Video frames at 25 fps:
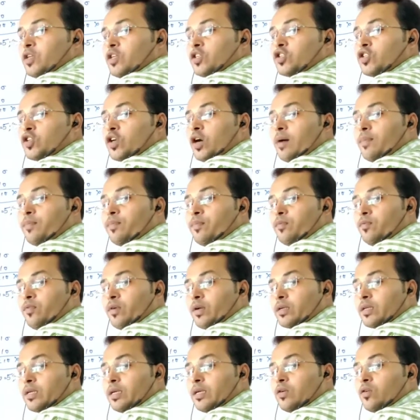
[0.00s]
stop
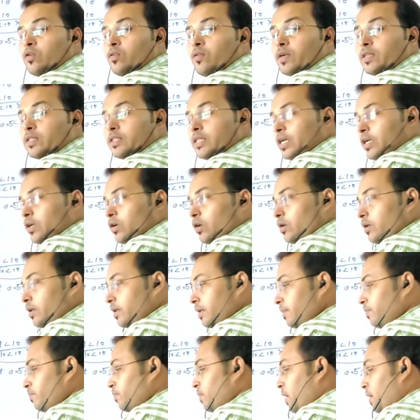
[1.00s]
working over there
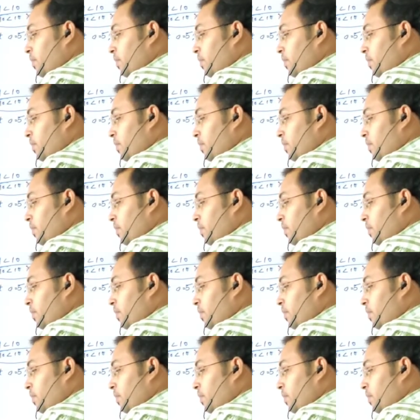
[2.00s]
only.